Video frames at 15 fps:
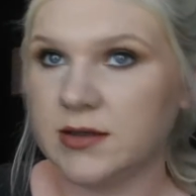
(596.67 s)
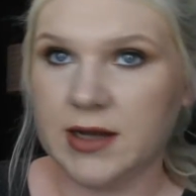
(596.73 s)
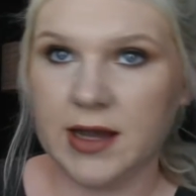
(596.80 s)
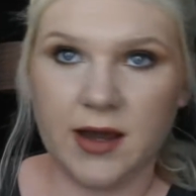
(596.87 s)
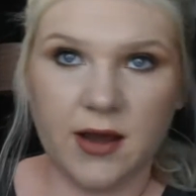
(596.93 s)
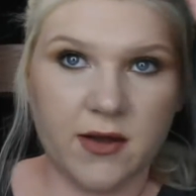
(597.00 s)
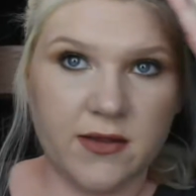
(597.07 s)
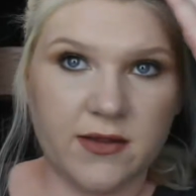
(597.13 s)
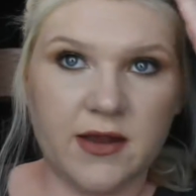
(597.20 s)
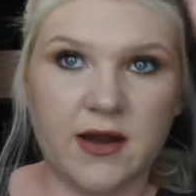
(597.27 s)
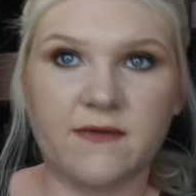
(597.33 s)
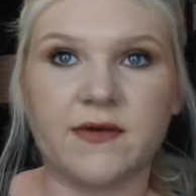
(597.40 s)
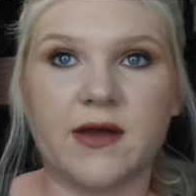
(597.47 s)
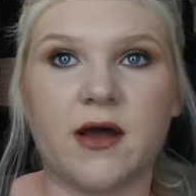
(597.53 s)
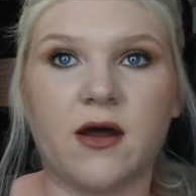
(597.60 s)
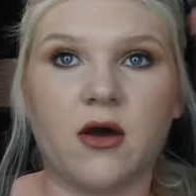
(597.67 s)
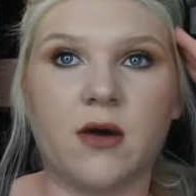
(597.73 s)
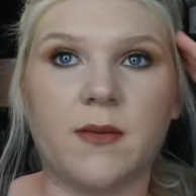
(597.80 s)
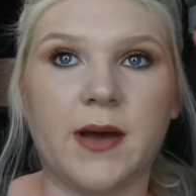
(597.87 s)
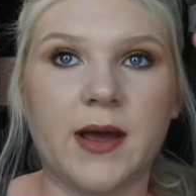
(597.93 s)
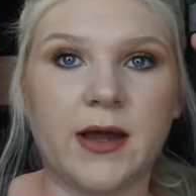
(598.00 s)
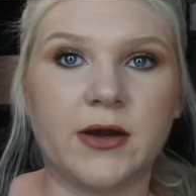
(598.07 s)
Now that I've got
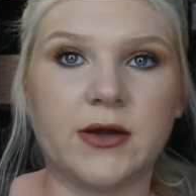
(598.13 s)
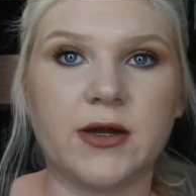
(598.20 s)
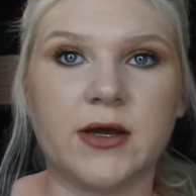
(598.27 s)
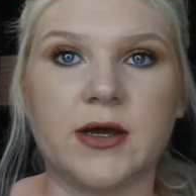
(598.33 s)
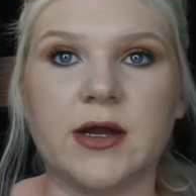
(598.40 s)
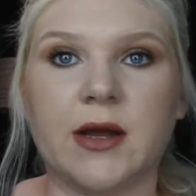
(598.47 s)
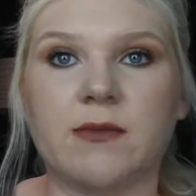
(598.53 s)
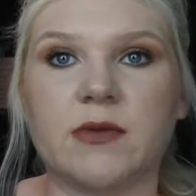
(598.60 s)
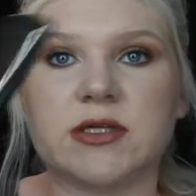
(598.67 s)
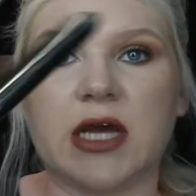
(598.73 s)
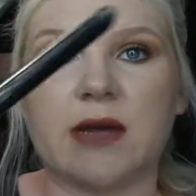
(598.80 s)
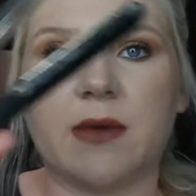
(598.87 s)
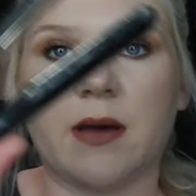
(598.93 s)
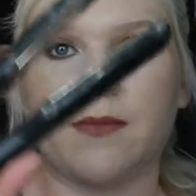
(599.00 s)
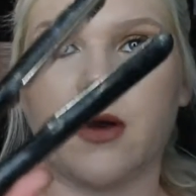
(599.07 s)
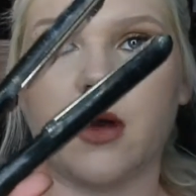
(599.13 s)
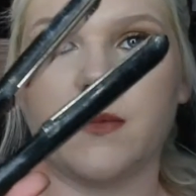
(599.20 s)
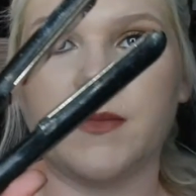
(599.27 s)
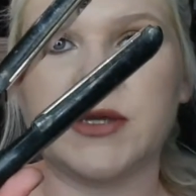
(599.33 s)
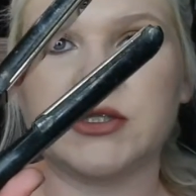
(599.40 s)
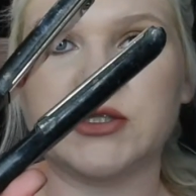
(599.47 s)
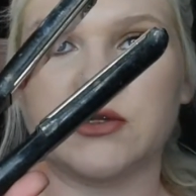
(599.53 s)
all my hair done, I'm going to take my Paul
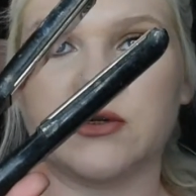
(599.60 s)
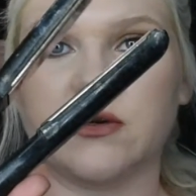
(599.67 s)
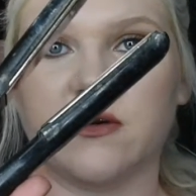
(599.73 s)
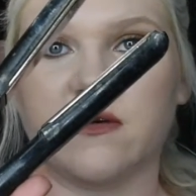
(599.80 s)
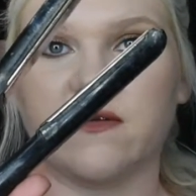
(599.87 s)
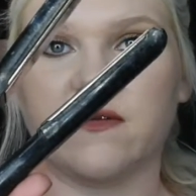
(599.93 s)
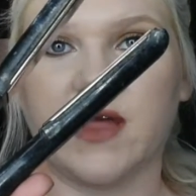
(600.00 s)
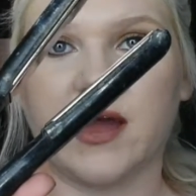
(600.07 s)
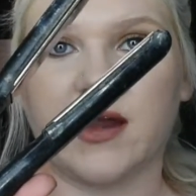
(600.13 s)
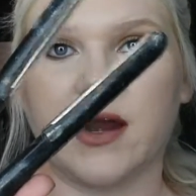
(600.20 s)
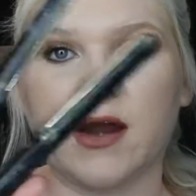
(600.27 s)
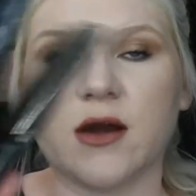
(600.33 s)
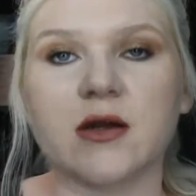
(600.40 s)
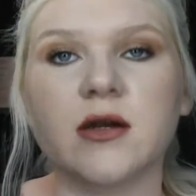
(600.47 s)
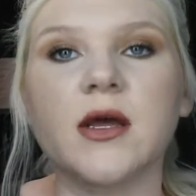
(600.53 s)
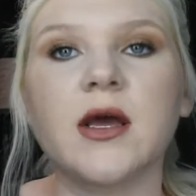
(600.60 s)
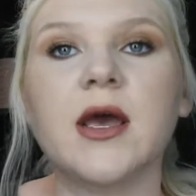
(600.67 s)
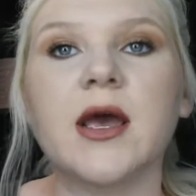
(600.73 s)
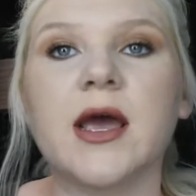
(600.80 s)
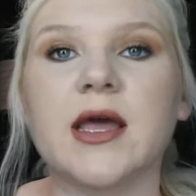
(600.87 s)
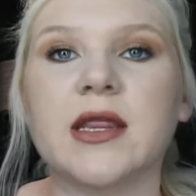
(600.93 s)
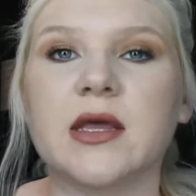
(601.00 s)
Mitchell flat iron,
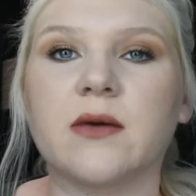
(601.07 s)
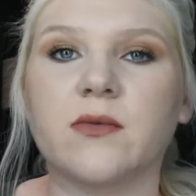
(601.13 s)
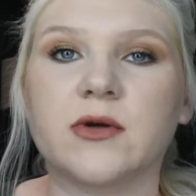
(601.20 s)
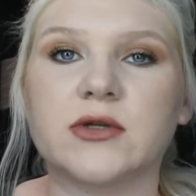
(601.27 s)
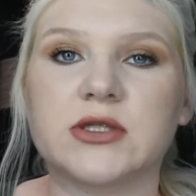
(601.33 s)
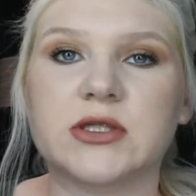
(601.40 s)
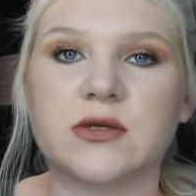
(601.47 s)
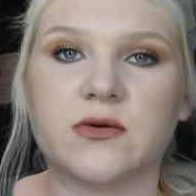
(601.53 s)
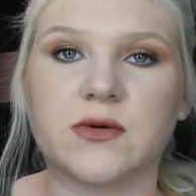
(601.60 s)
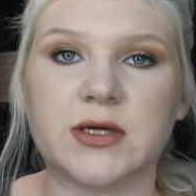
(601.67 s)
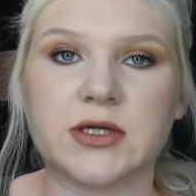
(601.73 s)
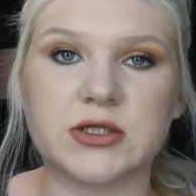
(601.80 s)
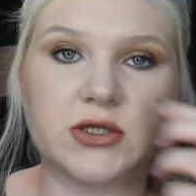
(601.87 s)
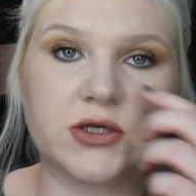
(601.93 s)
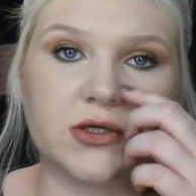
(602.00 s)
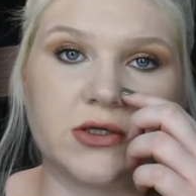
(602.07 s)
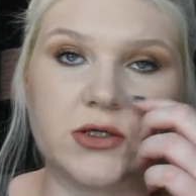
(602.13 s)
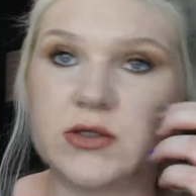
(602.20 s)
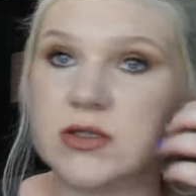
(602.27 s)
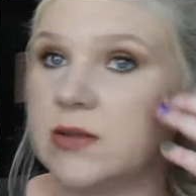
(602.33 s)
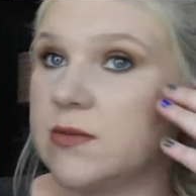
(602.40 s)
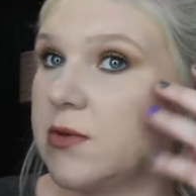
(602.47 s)
and then we're just going to
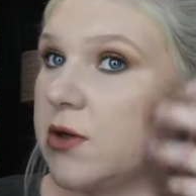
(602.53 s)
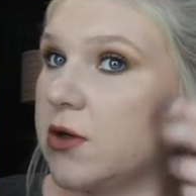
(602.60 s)
do some